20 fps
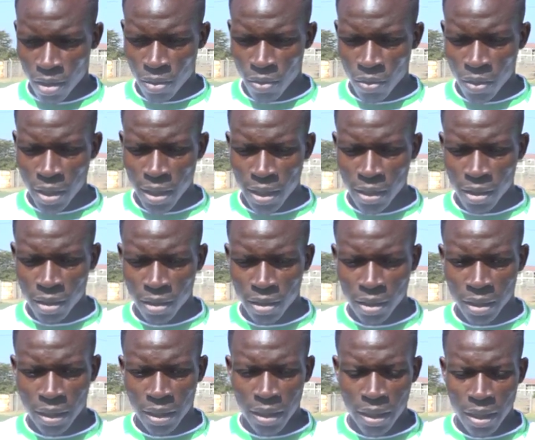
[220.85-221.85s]
Well,
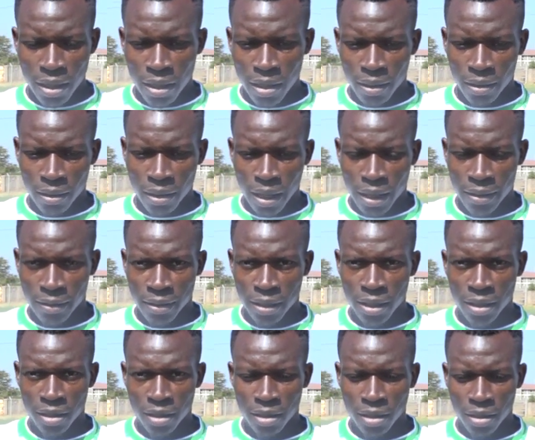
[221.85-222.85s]
I
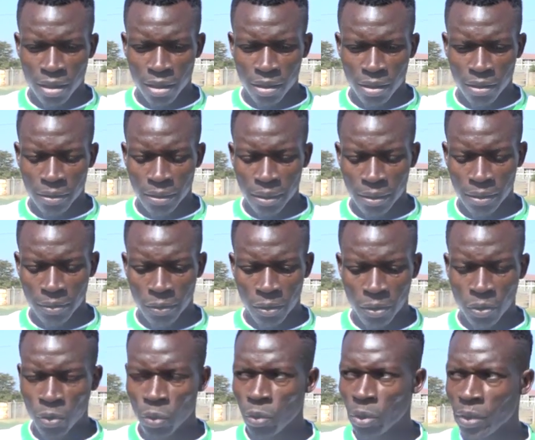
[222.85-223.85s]
think
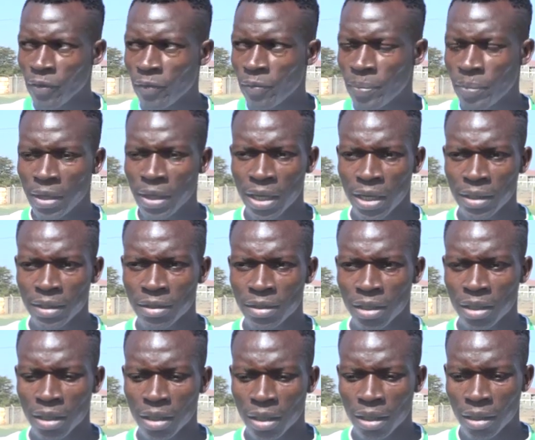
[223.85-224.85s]
we've played
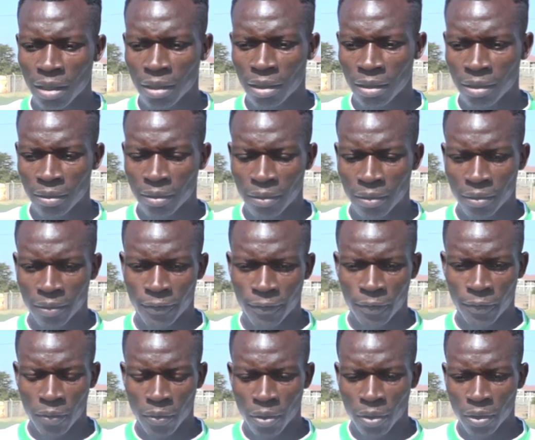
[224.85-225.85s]

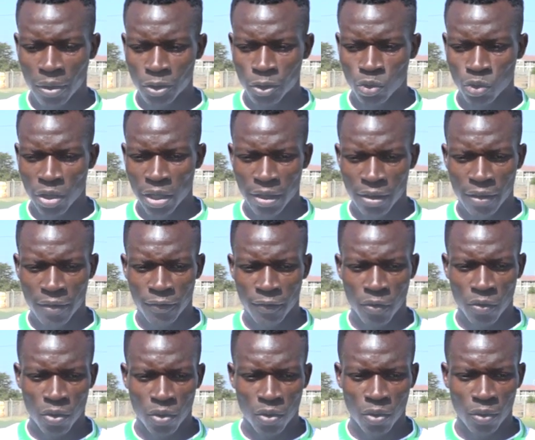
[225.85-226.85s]
together
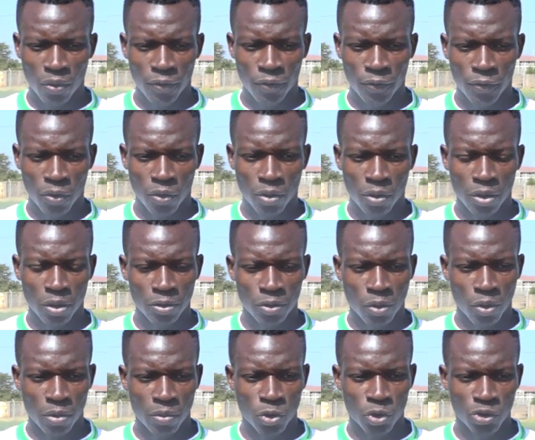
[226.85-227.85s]
for
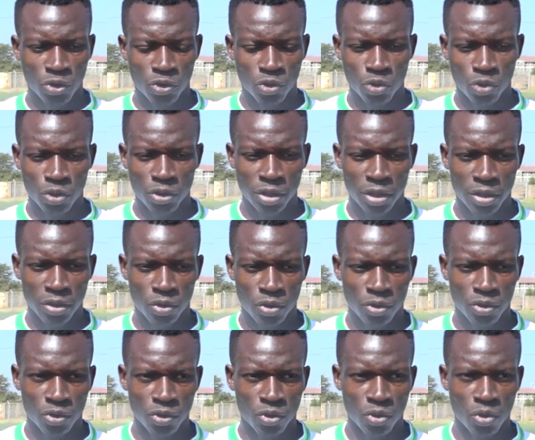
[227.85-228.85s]
almost 2
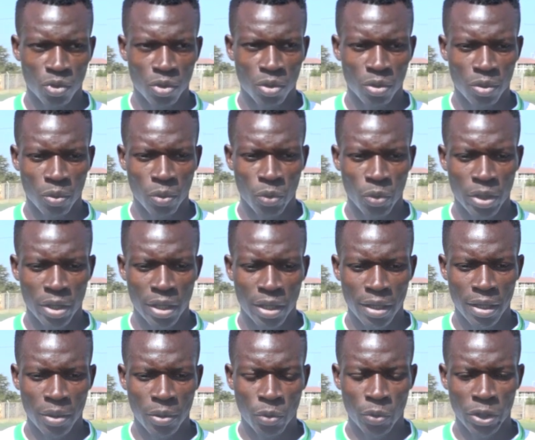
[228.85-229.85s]
seasons, so
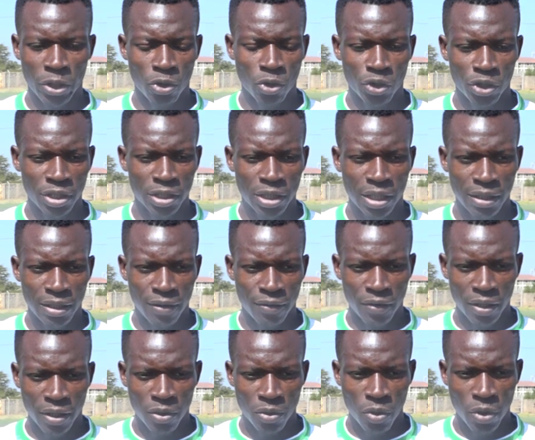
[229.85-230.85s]
we know each other
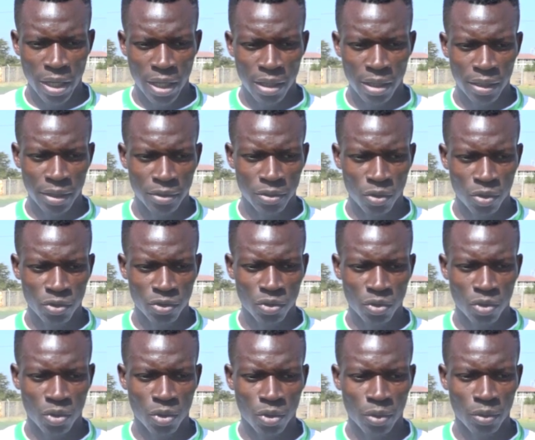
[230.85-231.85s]
very well, and
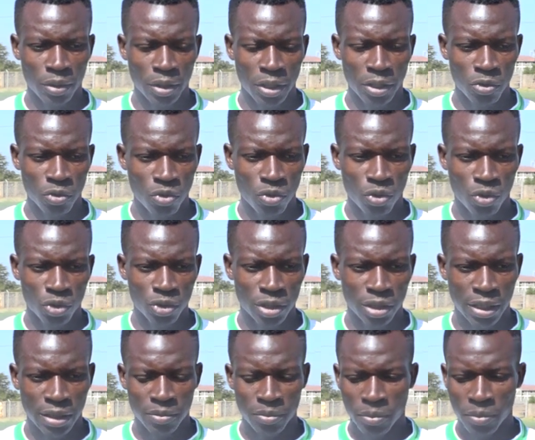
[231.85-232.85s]
also the new coach
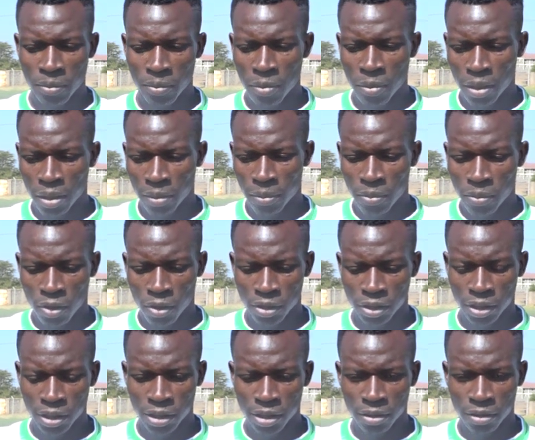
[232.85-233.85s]
has
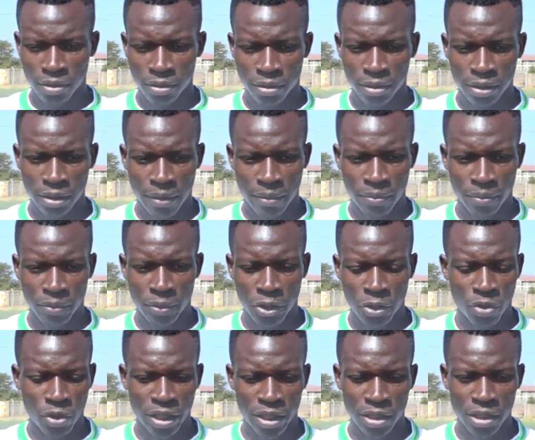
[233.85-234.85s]
brought in some
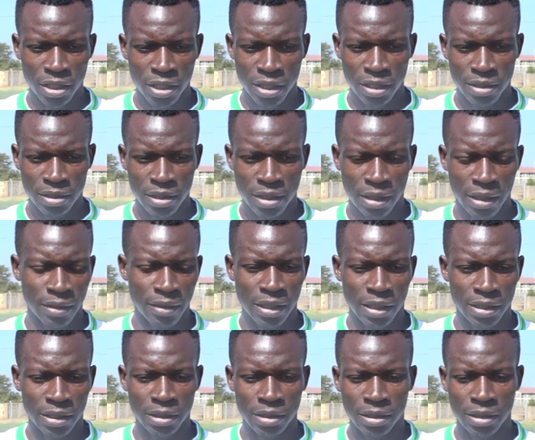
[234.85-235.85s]
new ideas
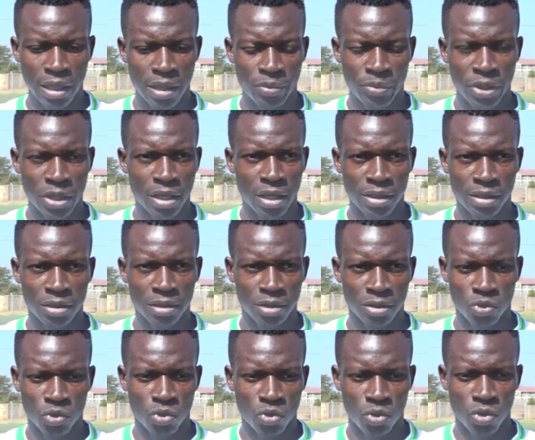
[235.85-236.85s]
that is helping us
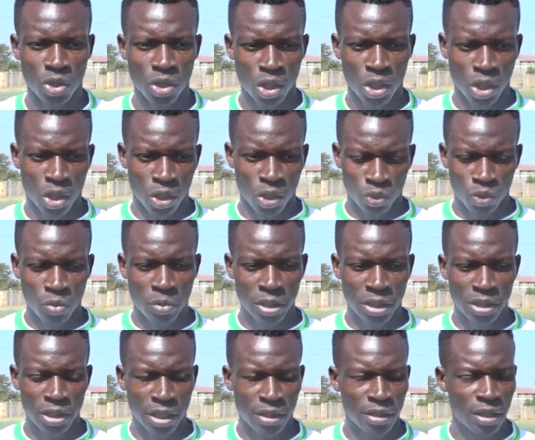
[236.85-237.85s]
to
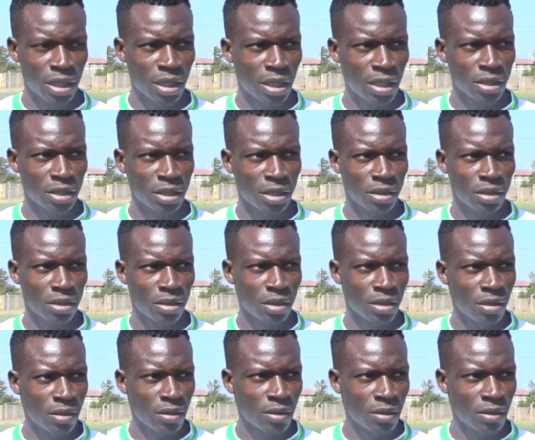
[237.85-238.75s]
maintain the clean sheet.